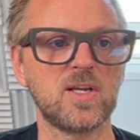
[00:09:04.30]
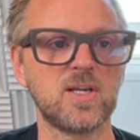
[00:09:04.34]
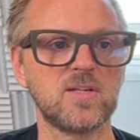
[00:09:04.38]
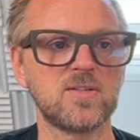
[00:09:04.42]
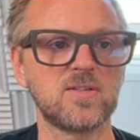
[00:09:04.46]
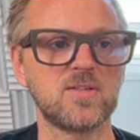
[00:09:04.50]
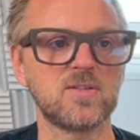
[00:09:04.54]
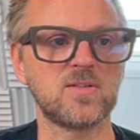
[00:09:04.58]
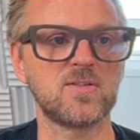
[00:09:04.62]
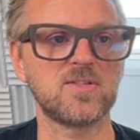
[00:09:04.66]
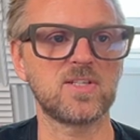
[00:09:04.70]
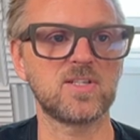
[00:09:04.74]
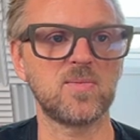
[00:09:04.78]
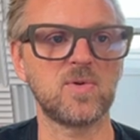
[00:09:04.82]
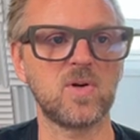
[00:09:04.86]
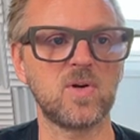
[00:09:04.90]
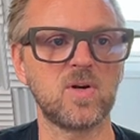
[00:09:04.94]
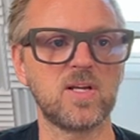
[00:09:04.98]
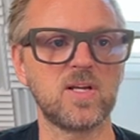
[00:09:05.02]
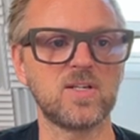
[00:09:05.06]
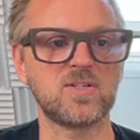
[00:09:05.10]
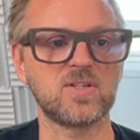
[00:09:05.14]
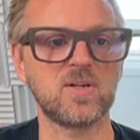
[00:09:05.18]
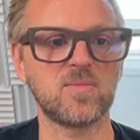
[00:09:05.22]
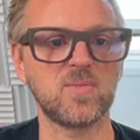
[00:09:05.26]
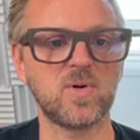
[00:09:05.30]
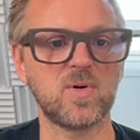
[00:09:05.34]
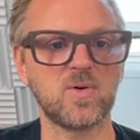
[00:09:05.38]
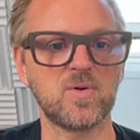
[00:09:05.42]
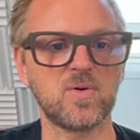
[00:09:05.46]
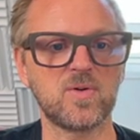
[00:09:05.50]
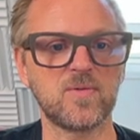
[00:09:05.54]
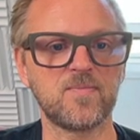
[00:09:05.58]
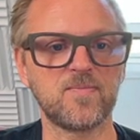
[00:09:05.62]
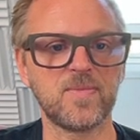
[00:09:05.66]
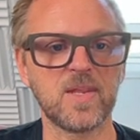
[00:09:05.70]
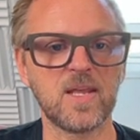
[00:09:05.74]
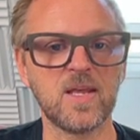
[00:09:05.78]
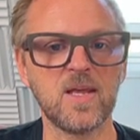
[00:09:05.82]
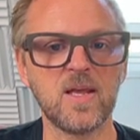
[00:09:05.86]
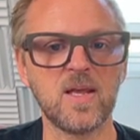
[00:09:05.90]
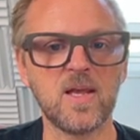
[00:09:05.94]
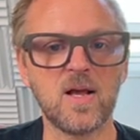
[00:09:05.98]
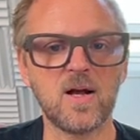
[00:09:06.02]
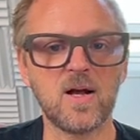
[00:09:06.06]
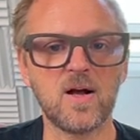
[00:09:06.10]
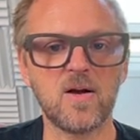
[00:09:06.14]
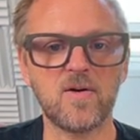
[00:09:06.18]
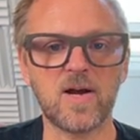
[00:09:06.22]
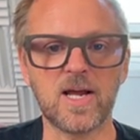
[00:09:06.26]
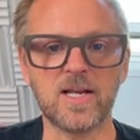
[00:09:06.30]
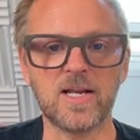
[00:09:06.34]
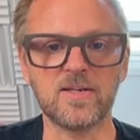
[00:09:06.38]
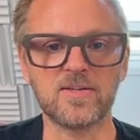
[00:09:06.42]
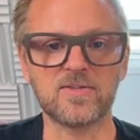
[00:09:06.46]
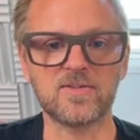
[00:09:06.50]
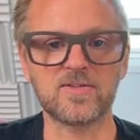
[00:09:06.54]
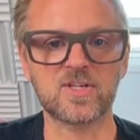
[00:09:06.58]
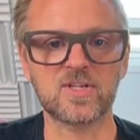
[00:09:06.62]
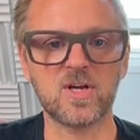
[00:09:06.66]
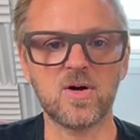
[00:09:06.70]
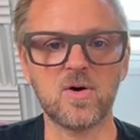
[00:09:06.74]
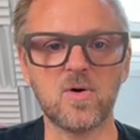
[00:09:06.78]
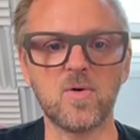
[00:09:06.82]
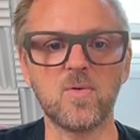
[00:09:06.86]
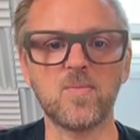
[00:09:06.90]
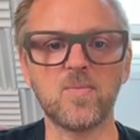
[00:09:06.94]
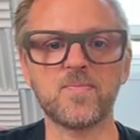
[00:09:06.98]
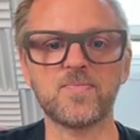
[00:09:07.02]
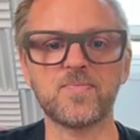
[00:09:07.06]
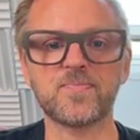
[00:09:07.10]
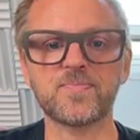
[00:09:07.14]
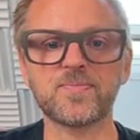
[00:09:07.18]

in simulation mode. All right, so